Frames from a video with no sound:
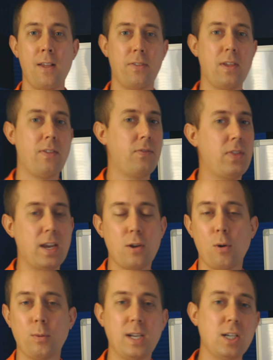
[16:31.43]
then they
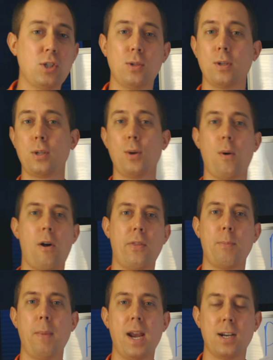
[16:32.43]
don't need you to do all
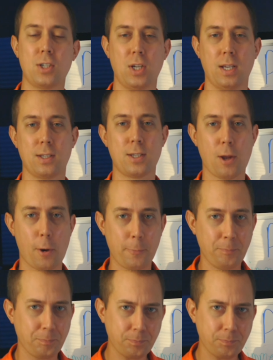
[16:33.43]
the managing. So